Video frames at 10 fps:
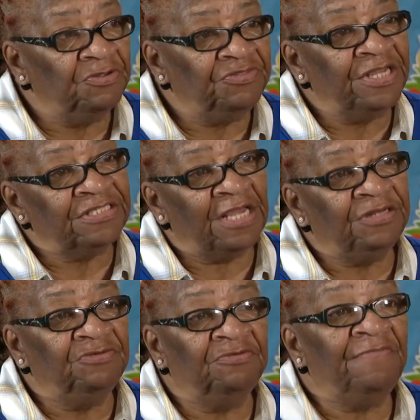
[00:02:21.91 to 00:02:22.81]
Little things
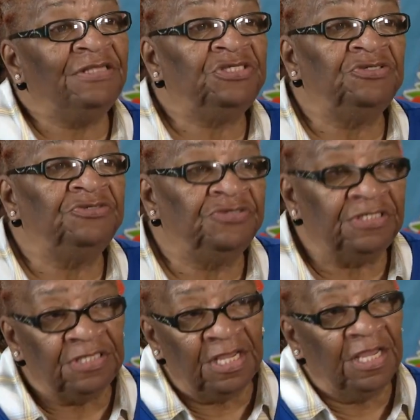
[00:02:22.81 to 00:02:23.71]
I do with my
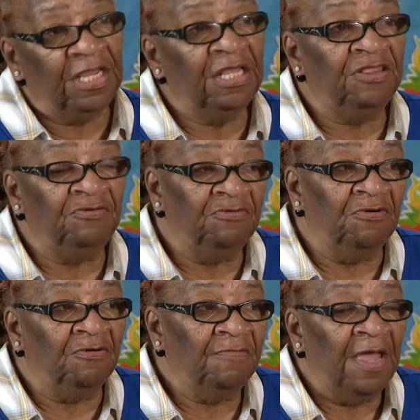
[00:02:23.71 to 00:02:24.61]
children in the
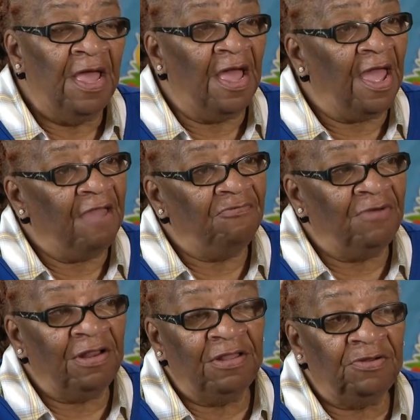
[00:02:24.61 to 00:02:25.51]
room. I have
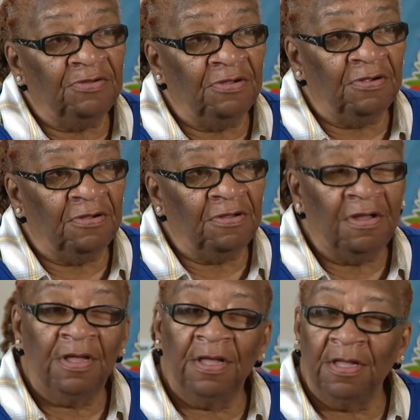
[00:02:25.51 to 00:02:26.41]
one little girl.